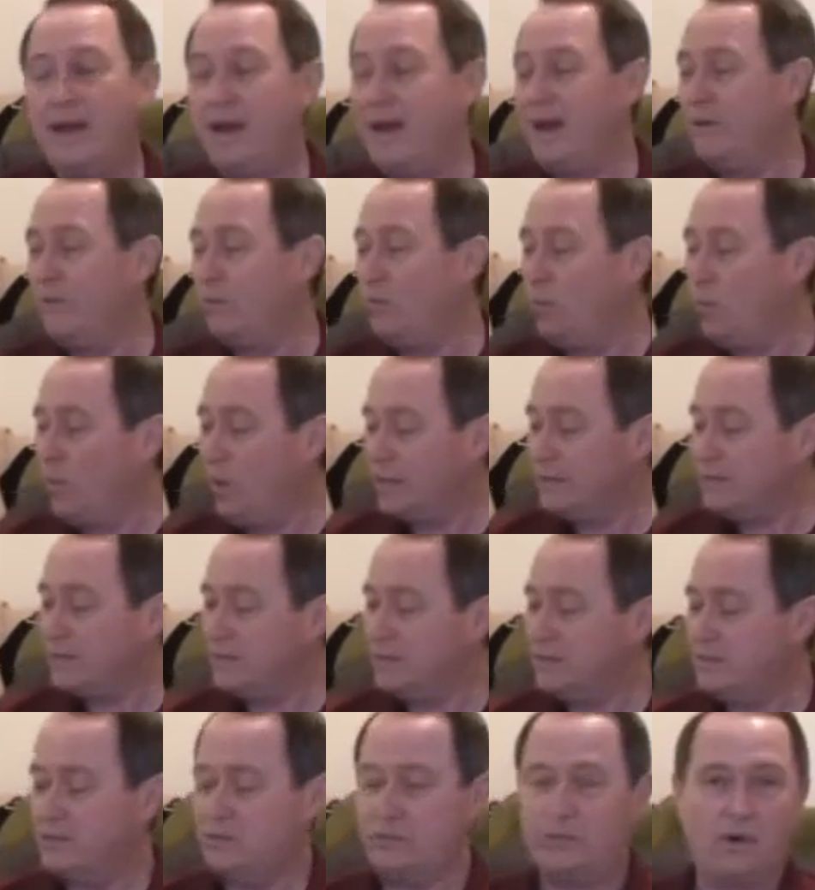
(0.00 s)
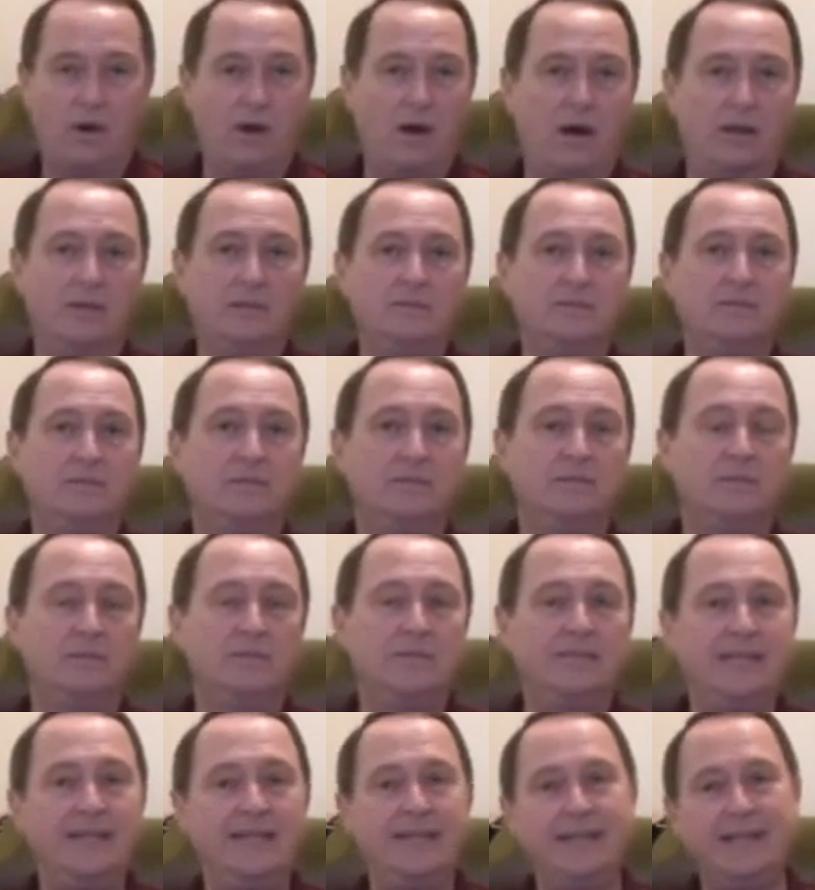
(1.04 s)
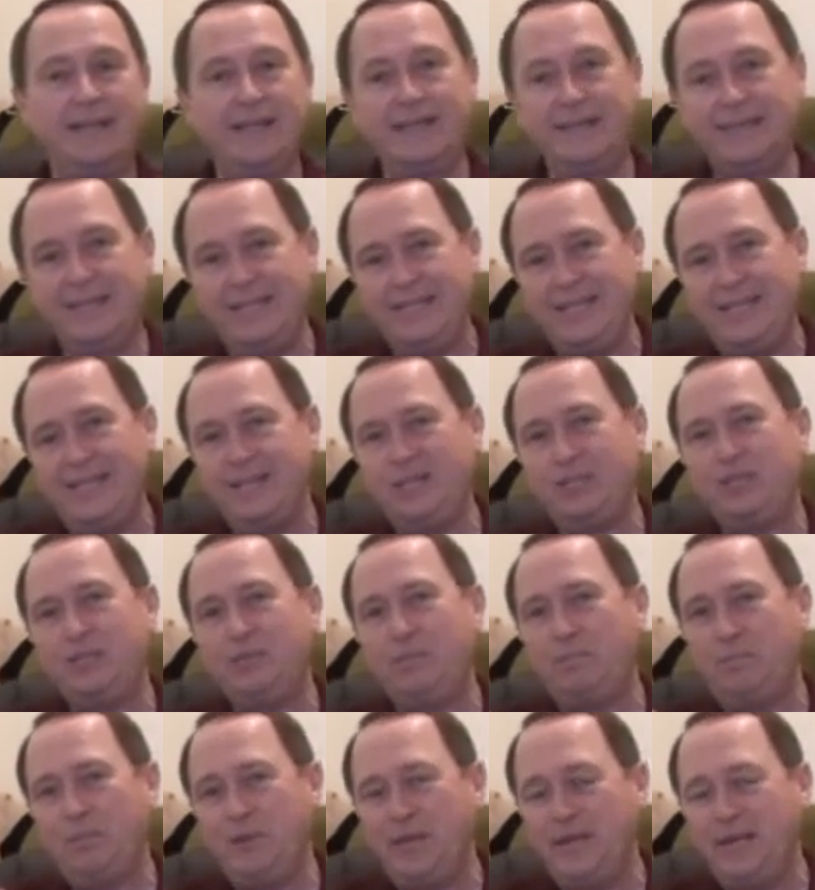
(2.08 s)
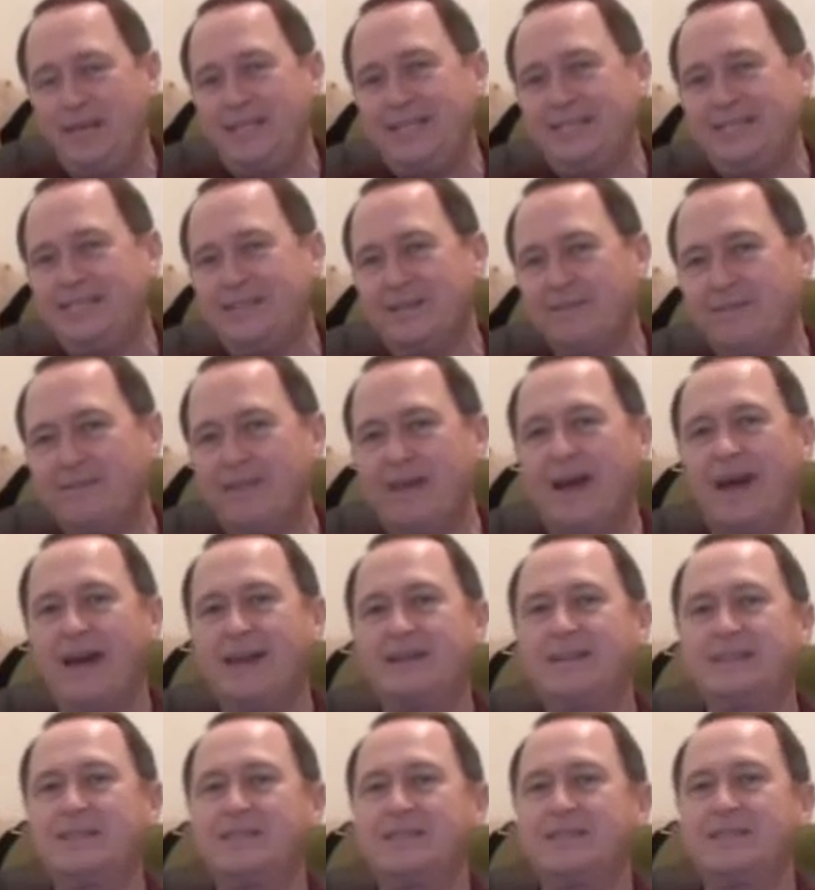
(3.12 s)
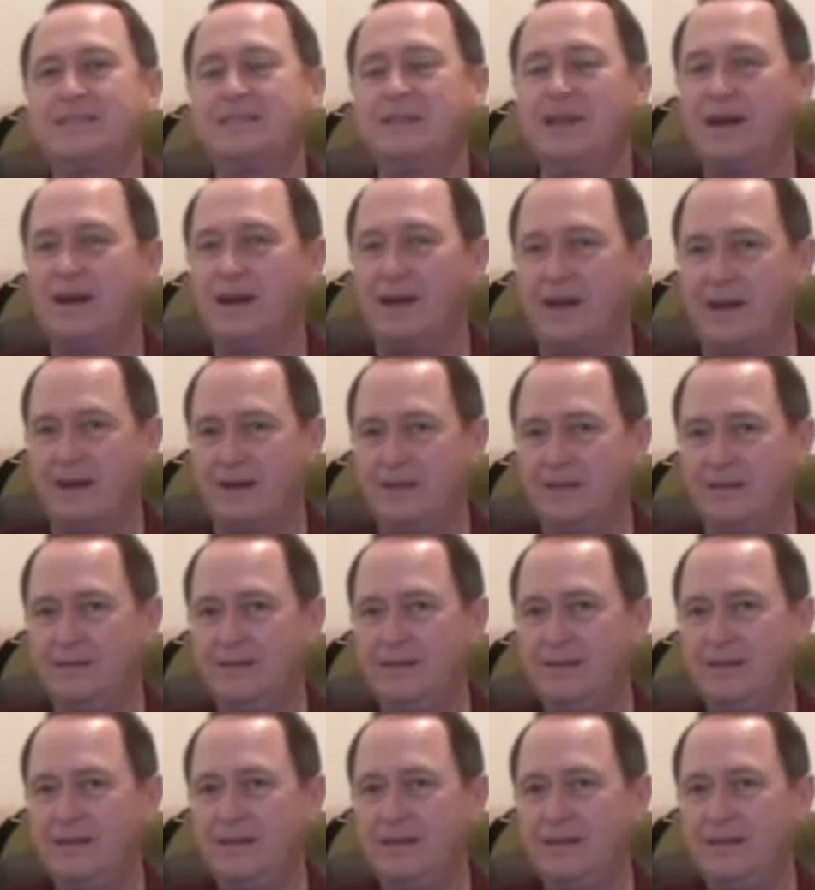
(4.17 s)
And once it's drawn, then each piece of that design